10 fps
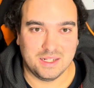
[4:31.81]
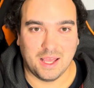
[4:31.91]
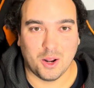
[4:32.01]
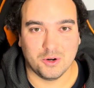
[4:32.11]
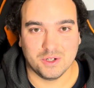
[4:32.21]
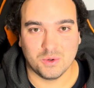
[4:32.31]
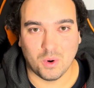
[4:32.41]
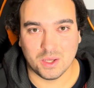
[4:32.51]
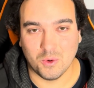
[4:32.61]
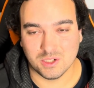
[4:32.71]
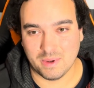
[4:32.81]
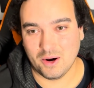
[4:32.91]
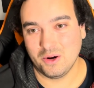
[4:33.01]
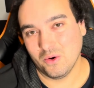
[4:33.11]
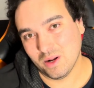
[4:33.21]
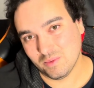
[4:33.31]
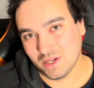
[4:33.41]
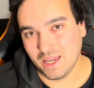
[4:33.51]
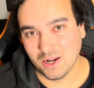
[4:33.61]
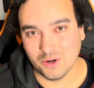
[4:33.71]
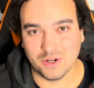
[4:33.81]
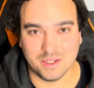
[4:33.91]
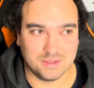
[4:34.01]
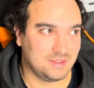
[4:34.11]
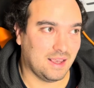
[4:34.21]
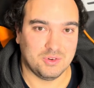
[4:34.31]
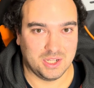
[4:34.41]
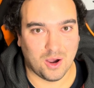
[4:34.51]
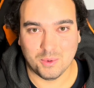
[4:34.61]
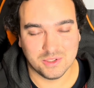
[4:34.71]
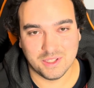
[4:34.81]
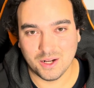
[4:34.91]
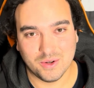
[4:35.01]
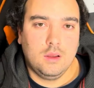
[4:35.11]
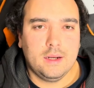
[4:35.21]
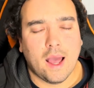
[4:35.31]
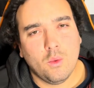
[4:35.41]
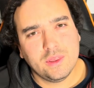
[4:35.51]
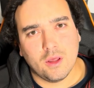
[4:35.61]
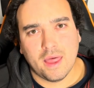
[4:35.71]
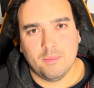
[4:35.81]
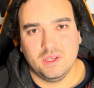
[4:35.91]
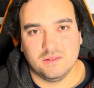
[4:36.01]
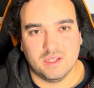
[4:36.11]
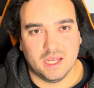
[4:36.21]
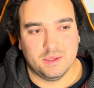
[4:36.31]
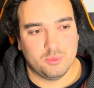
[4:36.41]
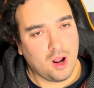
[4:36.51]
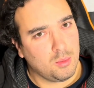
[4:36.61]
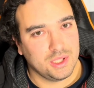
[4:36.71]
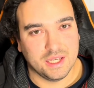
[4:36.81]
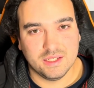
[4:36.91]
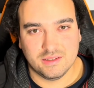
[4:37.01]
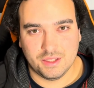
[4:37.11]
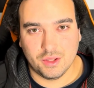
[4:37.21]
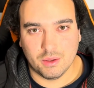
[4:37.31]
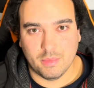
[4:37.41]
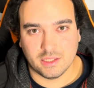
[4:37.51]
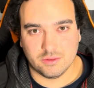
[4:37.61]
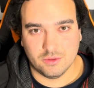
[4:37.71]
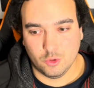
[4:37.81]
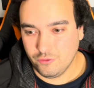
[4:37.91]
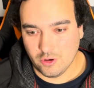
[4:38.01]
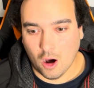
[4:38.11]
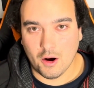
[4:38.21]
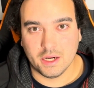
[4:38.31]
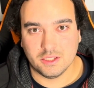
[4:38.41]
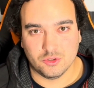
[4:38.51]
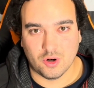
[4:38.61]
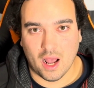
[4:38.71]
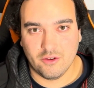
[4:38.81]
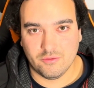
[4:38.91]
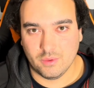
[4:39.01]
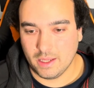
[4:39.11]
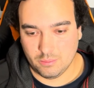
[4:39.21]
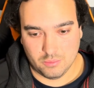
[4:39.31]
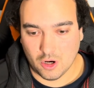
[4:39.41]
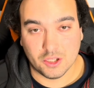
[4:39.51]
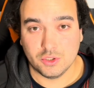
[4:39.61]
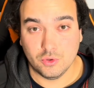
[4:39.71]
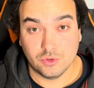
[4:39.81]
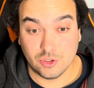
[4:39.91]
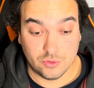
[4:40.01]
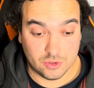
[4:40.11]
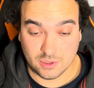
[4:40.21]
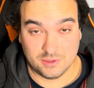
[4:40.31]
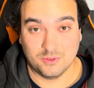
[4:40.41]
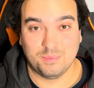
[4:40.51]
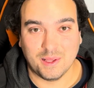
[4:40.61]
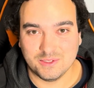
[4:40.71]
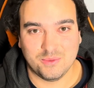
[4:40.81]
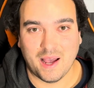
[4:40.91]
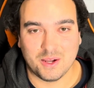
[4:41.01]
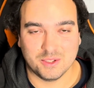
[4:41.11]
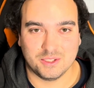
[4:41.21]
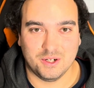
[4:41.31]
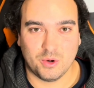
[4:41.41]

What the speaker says: 820 horsepower going up to 870 almost, Now, with all that being said, it probably is still the best new Ferrari to drive and probably used to, just because those buttons are back on the steering